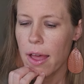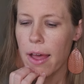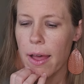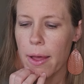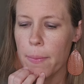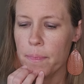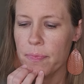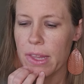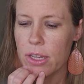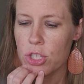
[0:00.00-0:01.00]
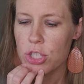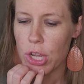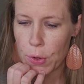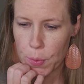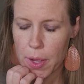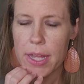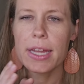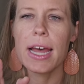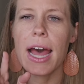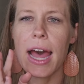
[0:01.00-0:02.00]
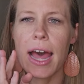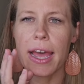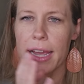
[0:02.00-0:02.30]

Um, so I